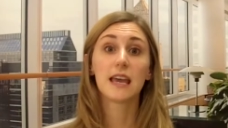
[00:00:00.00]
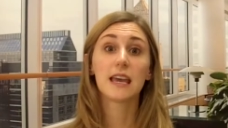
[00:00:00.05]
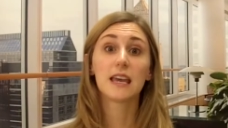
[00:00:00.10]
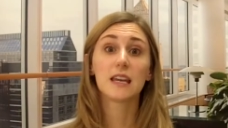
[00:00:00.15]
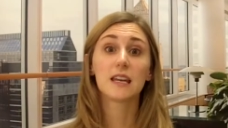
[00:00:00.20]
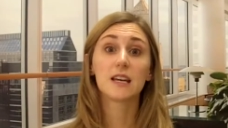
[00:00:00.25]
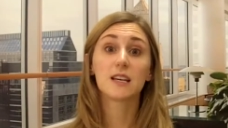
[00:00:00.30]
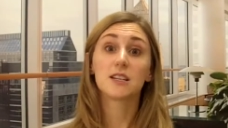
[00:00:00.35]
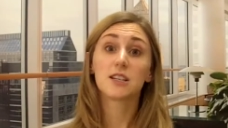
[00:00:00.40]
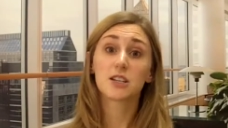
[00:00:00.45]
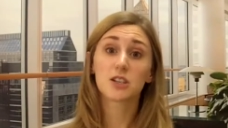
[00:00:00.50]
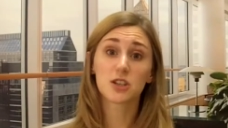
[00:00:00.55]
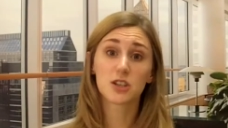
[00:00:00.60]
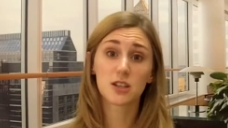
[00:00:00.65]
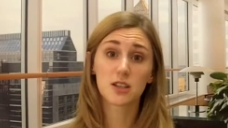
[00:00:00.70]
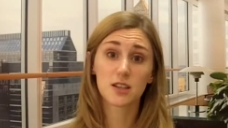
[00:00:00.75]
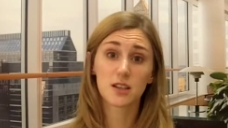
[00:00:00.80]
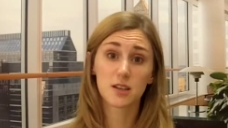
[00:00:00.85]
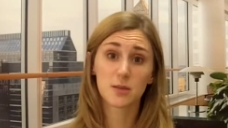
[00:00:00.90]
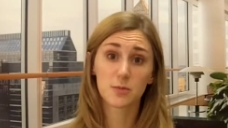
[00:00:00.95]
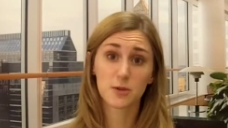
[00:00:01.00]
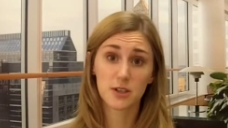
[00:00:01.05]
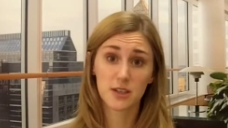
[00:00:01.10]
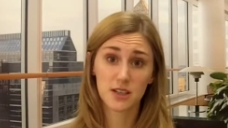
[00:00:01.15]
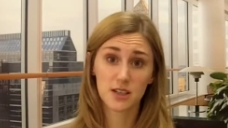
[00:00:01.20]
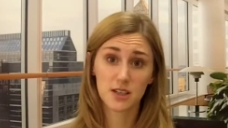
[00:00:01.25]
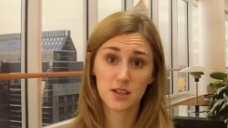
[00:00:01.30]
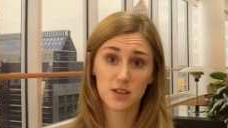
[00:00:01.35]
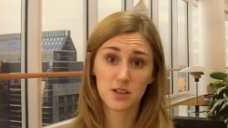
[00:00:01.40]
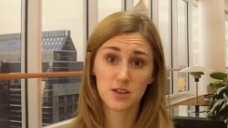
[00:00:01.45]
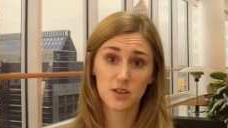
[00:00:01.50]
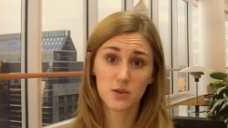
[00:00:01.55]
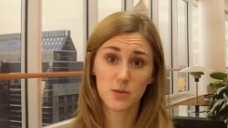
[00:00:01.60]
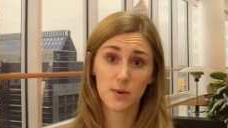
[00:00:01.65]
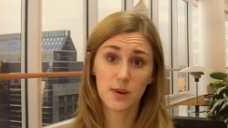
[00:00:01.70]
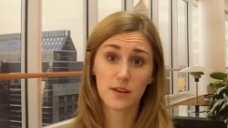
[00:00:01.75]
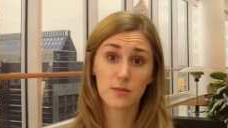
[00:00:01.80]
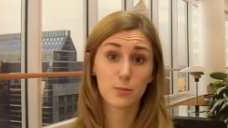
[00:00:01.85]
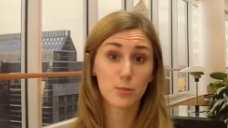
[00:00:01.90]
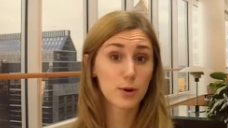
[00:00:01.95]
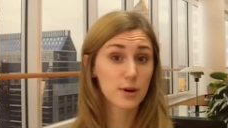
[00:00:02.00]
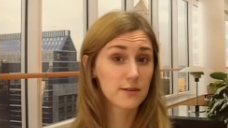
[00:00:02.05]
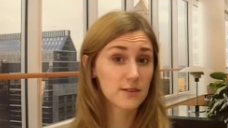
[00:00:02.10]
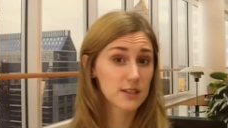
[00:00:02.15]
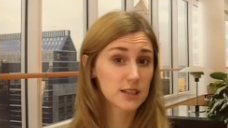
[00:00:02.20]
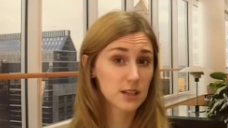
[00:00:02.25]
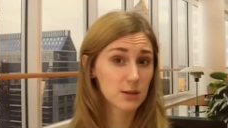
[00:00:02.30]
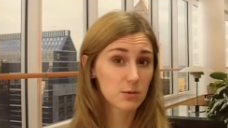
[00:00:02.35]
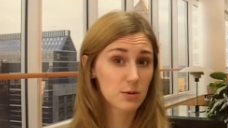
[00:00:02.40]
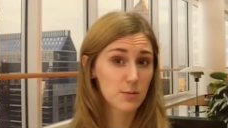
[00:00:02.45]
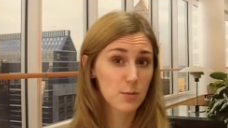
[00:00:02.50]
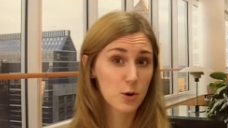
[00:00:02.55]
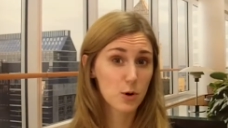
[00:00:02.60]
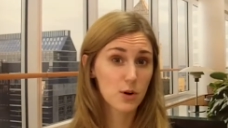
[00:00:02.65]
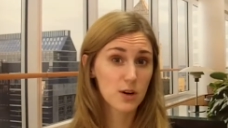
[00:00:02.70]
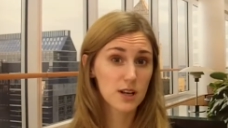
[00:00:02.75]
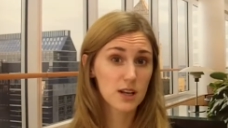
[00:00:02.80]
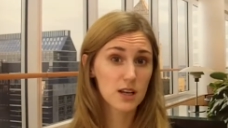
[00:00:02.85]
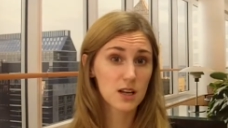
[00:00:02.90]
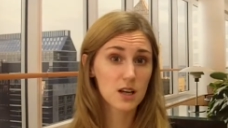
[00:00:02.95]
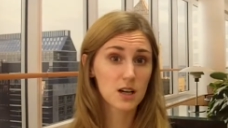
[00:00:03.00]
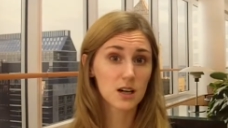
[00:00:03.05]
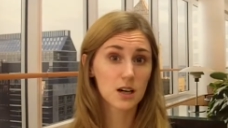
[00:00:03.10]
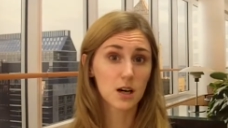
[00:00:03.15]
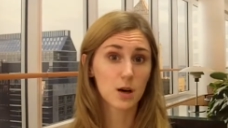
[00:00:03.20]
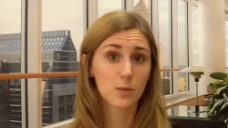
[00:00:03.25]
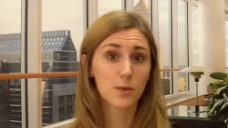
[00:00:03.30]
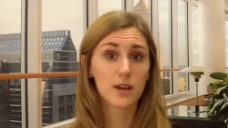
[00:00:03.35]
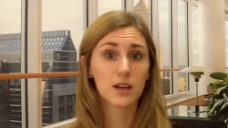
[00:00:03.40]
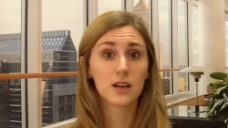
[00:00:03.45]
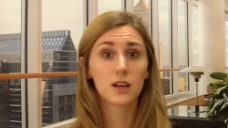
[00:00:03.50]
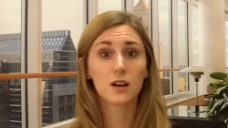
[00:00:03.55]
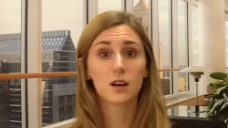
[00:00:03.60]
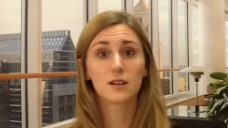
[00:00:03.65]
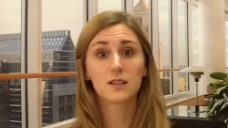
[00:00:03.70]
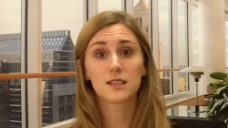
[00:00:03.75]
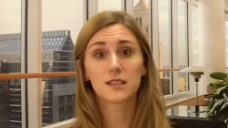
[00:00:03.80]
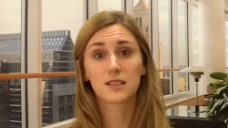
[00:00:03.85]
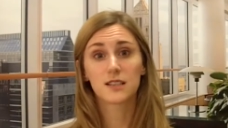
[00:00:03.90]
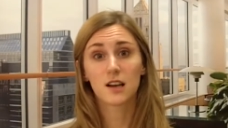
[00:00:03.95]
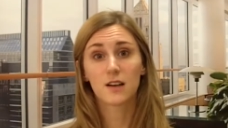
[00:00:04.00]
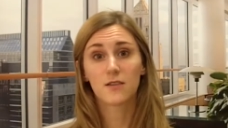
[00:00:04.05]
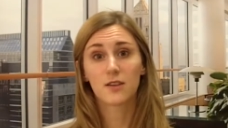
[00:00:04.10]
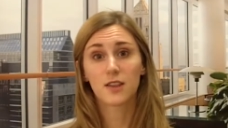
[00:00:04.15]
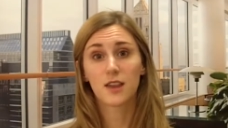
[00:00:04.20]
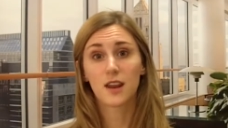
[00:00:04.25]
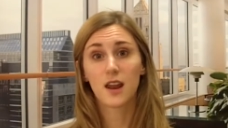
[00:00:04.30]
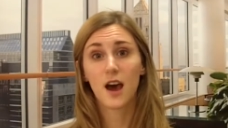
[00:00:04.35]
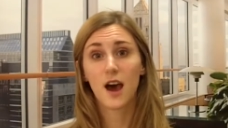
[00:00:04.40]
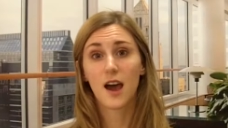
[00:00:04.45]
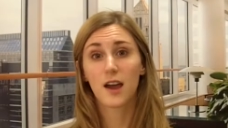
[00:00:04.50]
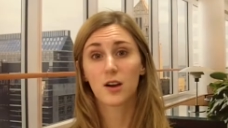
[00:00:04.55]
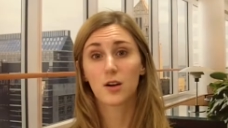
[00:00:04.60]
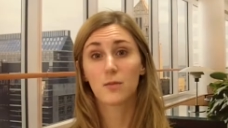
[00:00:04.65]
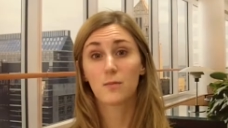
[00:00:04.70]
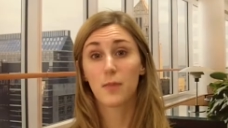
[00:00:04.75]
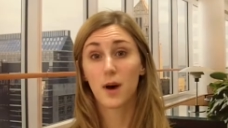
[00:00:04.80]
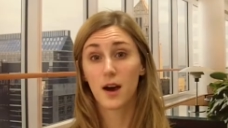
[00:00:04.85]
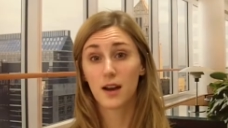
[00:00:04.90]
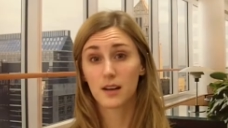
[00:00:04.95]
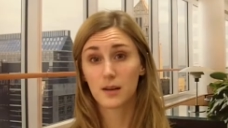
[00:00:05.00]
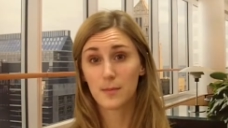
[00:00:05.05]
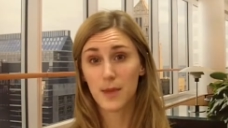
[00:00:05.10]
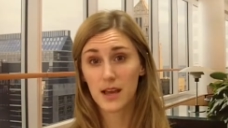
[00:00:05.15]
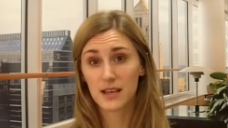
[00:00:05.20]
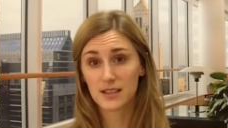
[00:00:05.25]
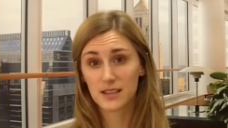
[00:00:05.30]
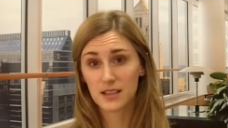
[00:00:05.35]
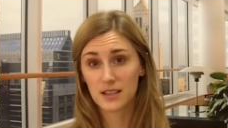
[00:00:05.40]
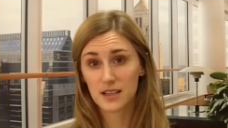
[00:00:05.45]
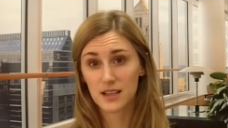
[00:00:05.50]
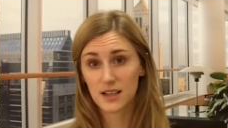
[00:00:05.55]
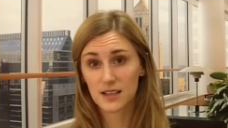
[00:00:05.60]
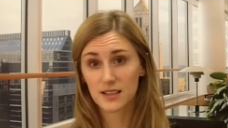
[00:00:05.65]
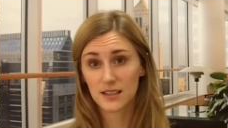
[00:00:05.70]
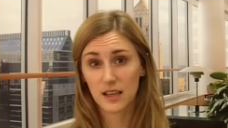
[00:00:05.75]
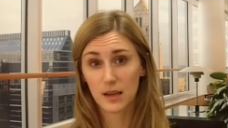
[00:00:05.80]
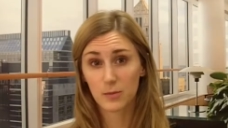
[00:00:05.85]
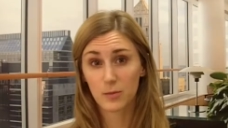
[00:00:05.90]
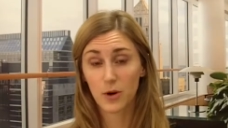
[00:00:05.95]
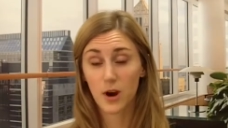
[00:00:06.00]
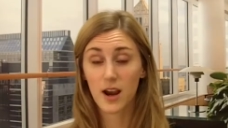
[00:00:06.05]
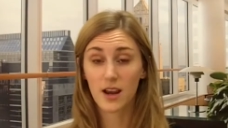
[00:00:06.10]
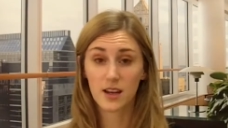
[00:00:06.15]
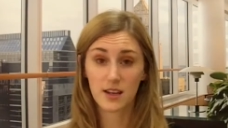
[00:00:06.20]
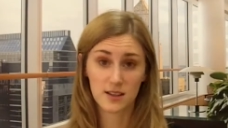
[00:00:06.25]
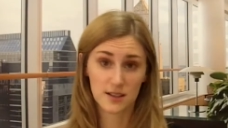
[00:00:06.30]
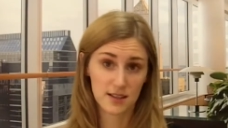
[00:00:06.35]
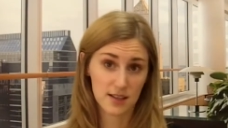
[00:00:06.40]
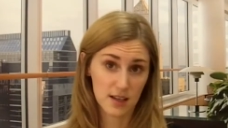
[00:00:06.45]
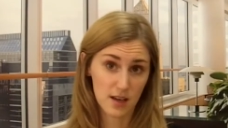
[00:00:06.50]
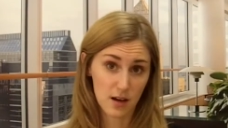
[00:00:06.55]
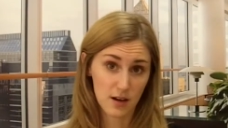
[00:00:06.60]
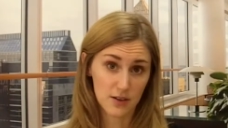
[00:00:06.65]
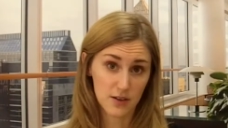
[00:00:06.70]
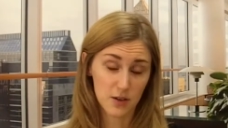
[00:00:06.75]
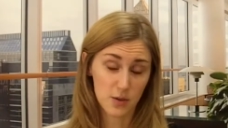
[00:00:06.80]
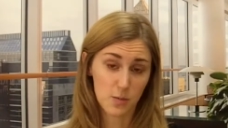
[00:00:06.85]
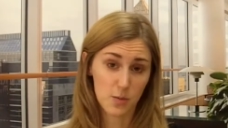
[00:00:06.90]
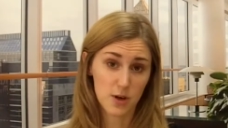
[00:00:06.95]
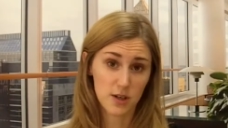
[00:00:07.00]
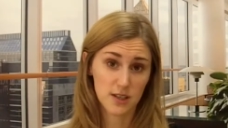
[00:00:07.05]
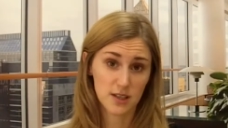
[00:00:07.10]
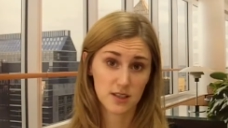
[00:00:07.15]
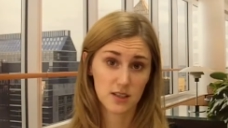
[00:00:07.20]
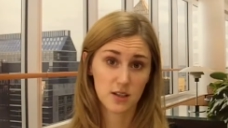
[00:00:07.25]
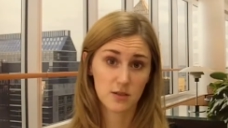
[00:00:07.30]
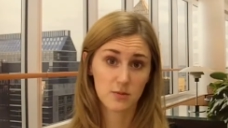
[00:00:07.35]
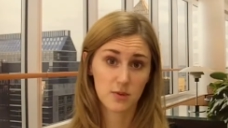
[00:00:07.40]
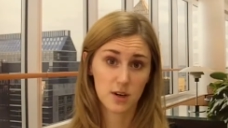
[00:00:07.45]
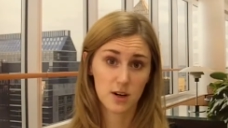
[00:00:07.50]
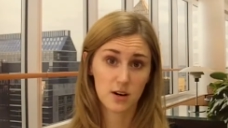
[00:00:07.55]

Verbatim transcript: In addition to the predictors we have previously reported, uh, we discovered that higher body mass index and pregnancy also predicted